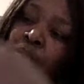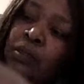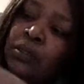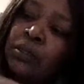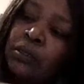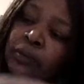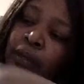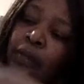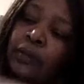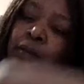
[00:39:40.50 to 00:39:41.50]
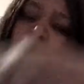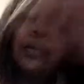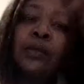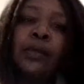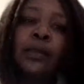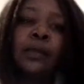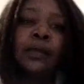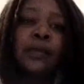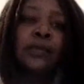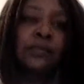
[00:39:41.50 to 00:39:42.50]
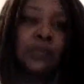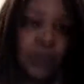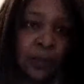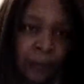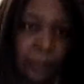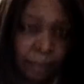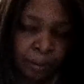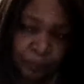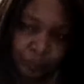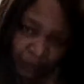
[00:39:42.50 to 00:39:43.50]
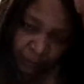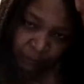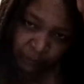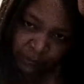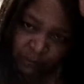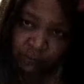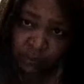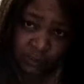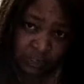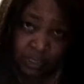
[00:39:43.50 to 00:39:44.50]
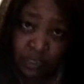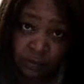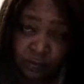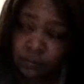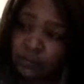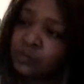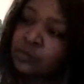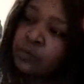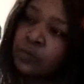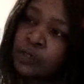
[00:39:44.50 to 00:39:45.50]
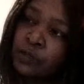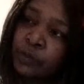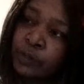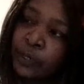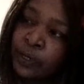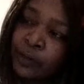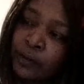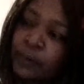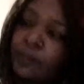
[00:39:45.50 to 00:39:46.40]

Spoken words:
All right, okay, guys. I'm going to continue to work on her hair